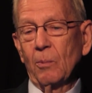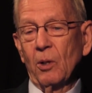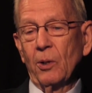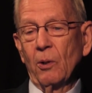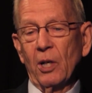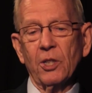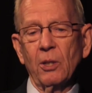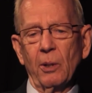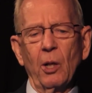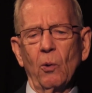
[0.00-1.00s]
our
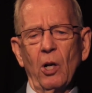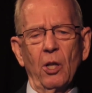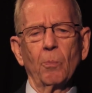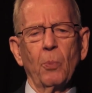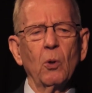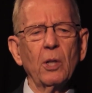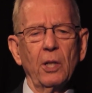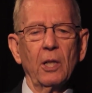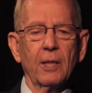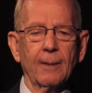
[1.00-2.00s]
direction. Anyway, the point
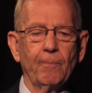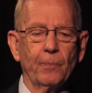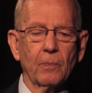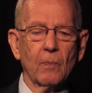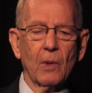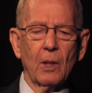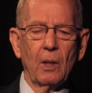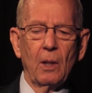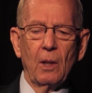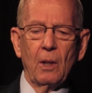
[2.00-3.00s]
is,
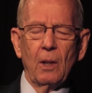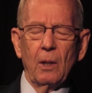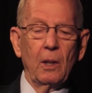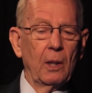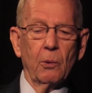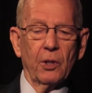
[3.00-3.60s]
it